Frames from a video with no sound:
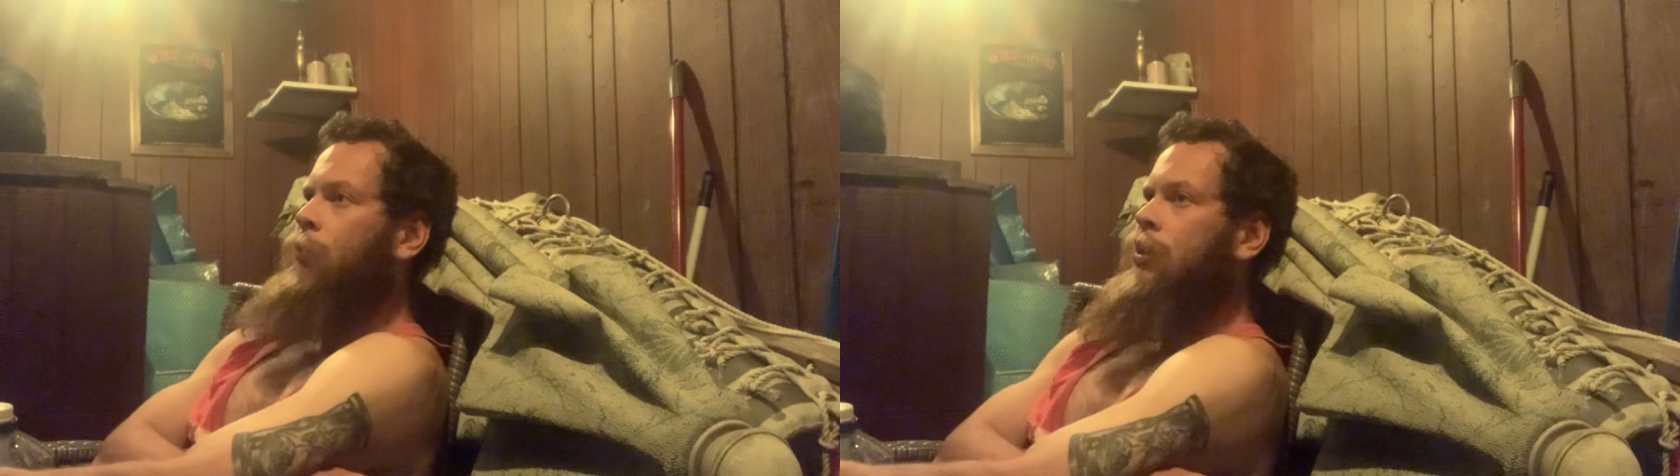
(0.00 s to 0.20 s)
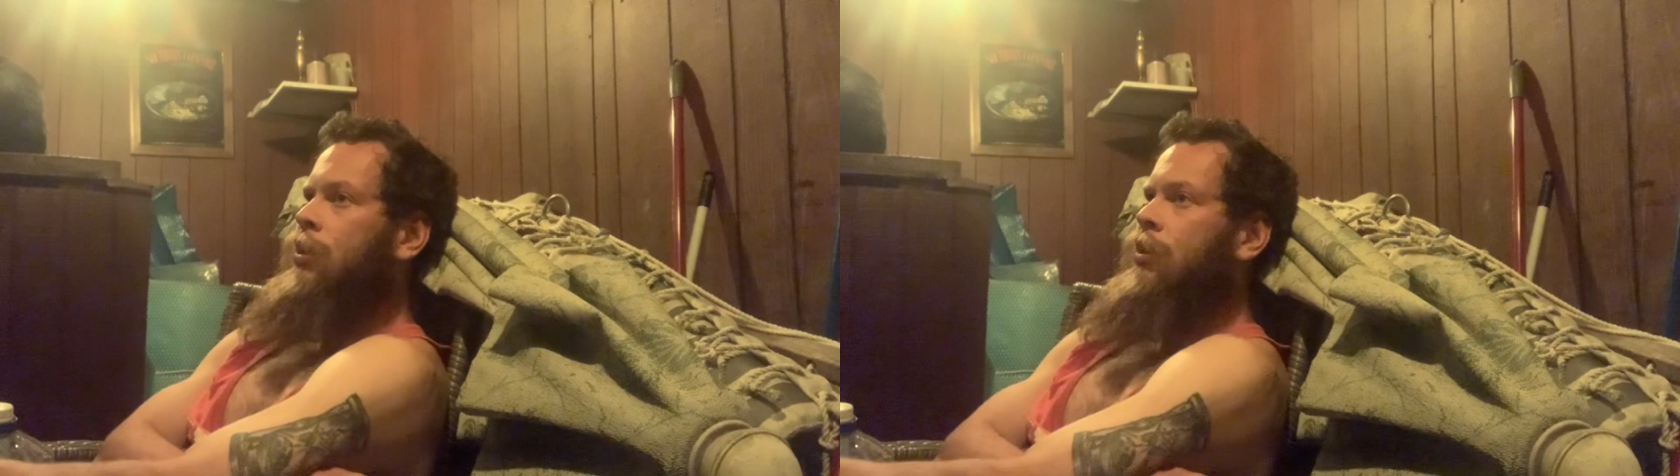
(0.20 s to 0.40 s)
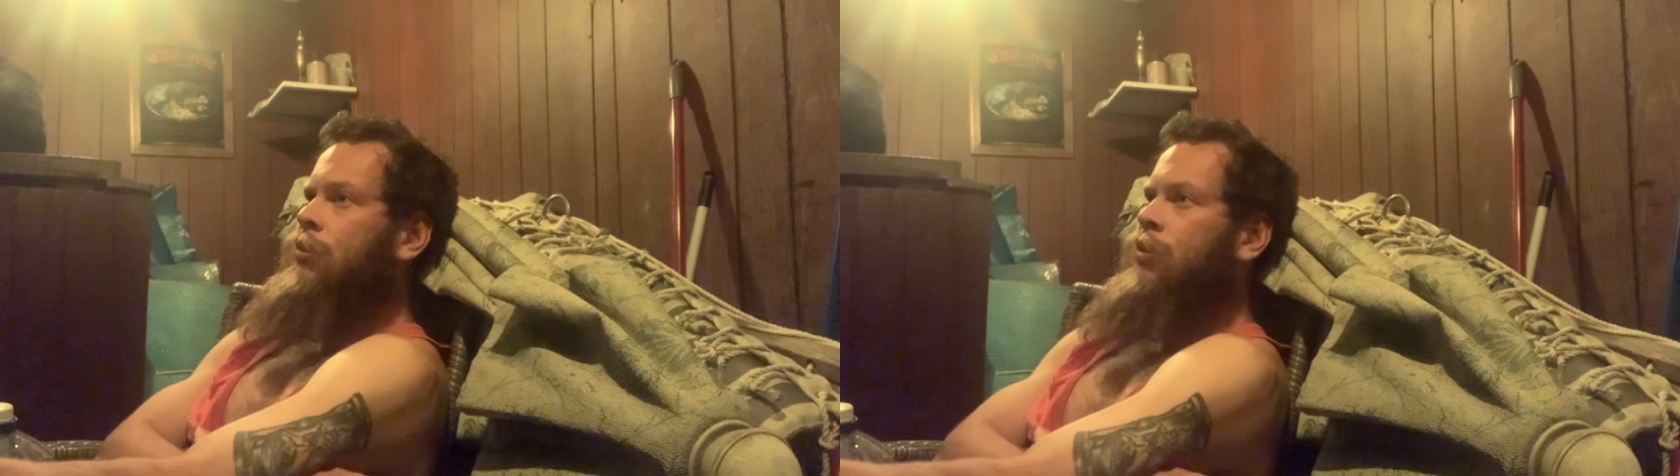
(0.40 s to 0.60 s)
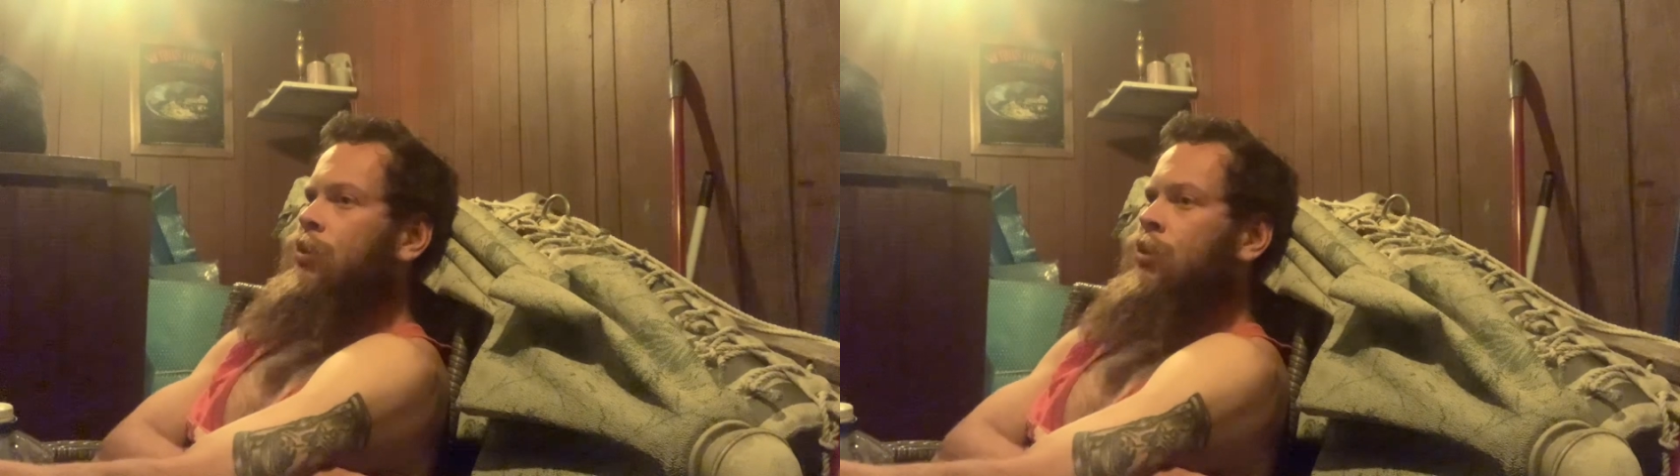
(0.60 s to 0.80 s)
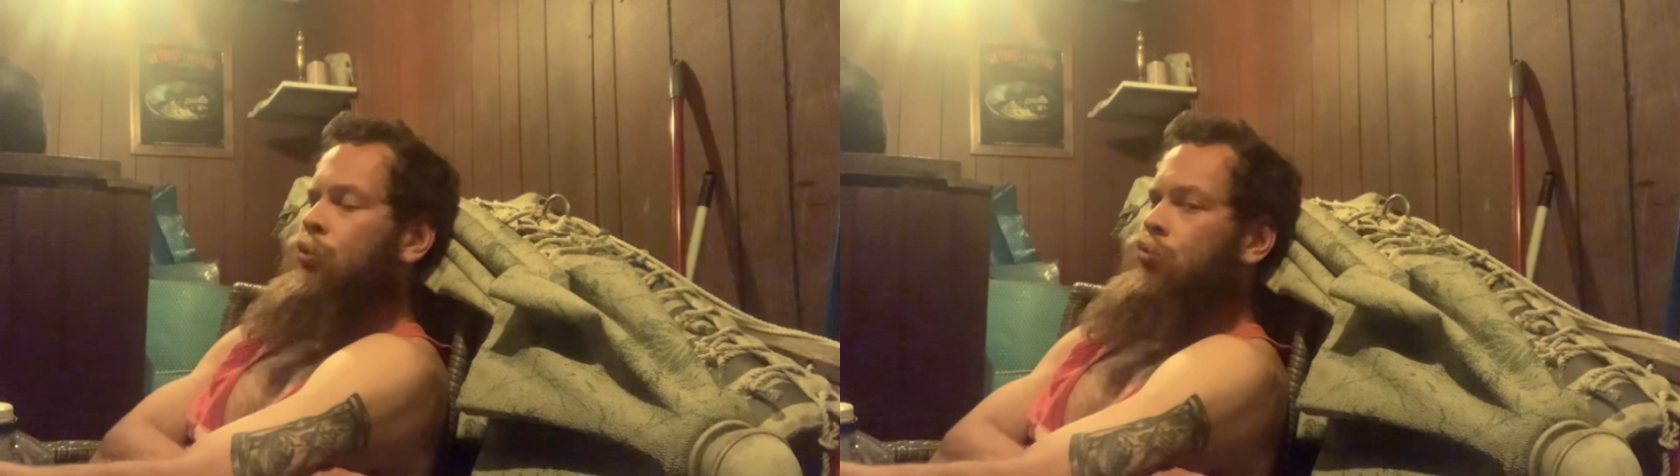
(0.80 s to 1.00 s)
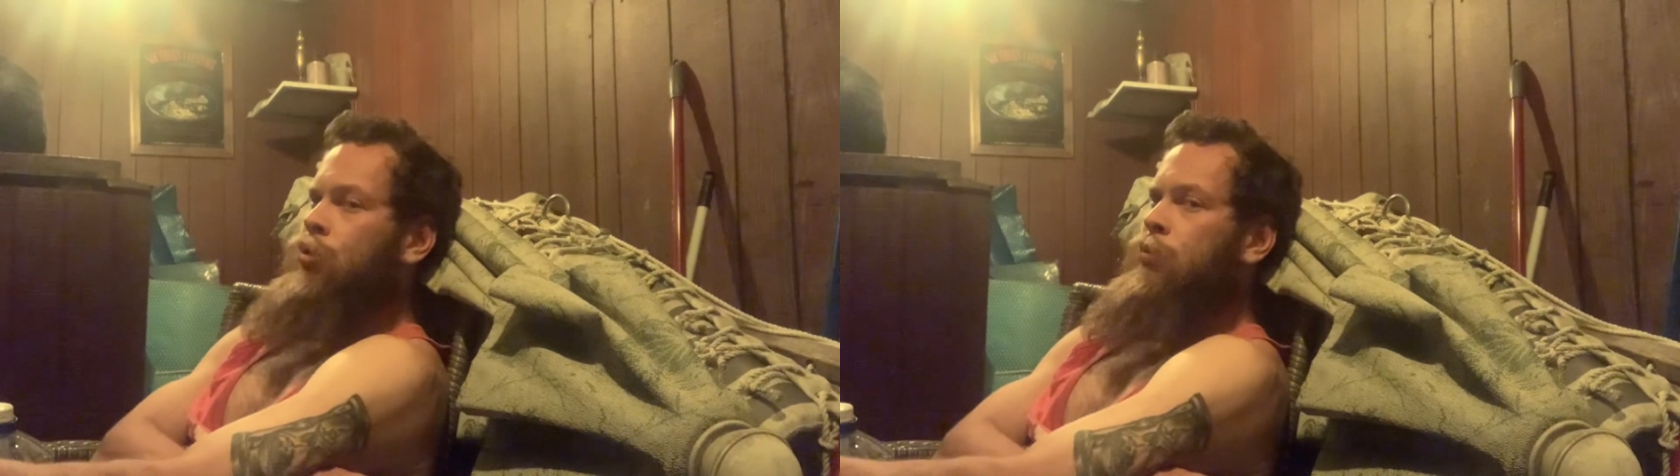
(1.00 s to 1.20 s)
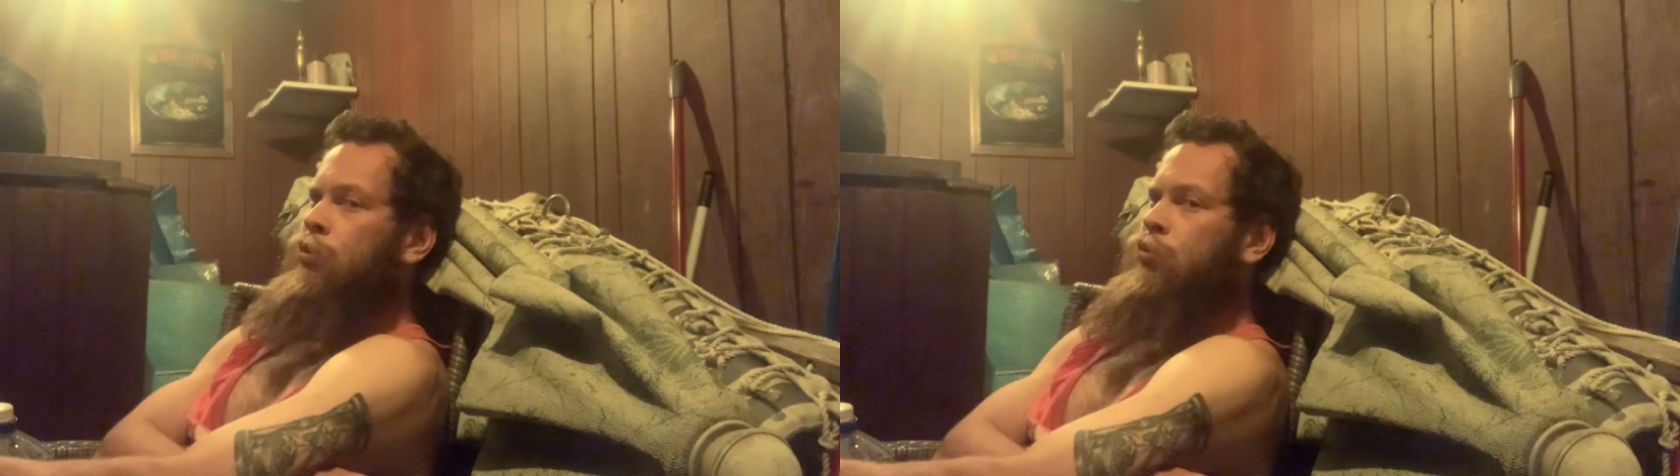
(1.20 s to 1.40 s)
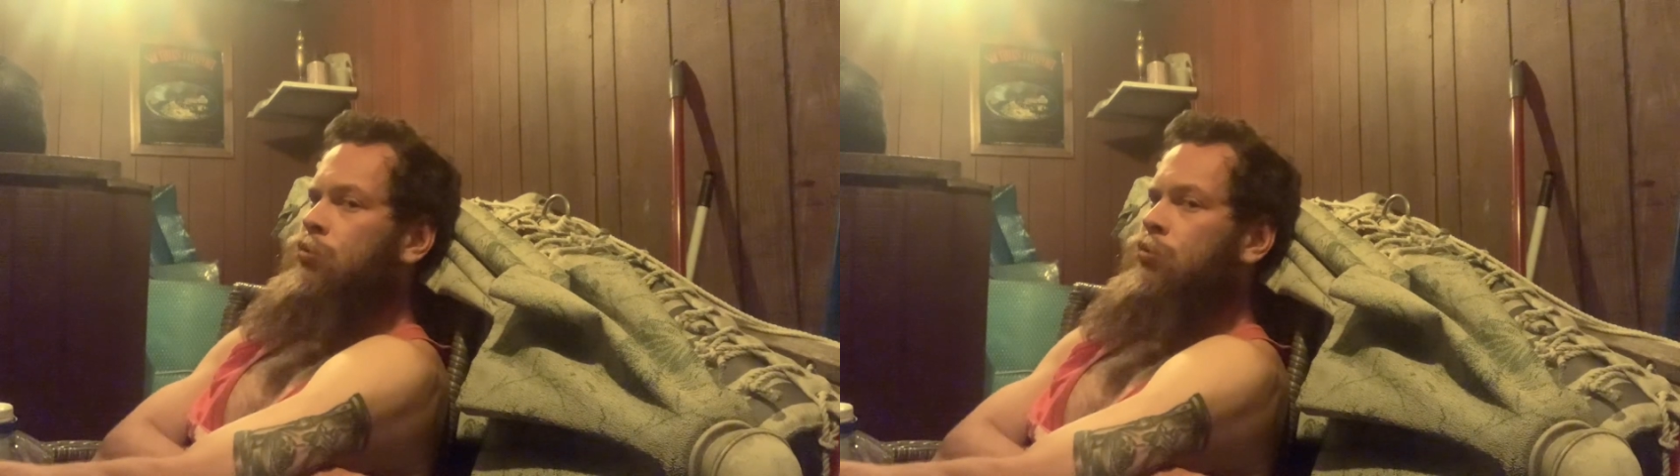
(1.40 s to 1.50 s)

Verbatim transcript: We contribute to